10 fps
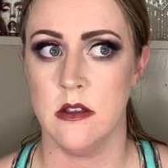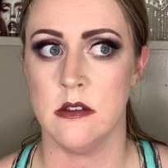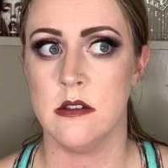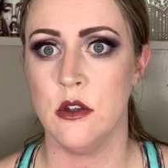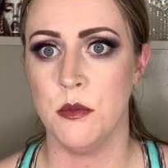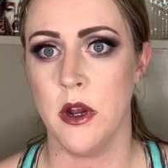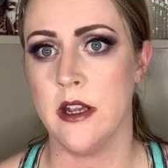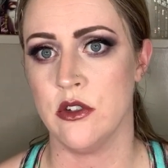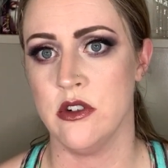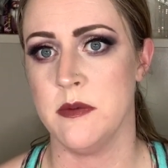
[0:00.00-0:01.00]
super
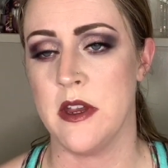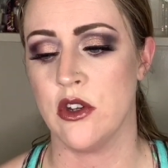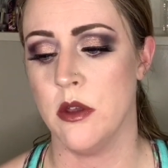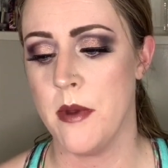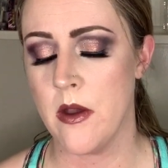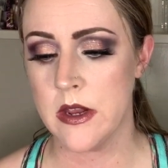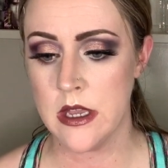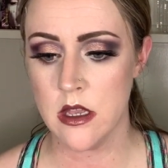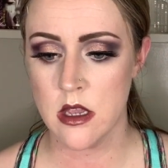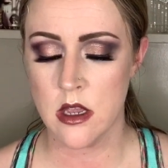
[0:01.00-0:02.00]
extra special about it.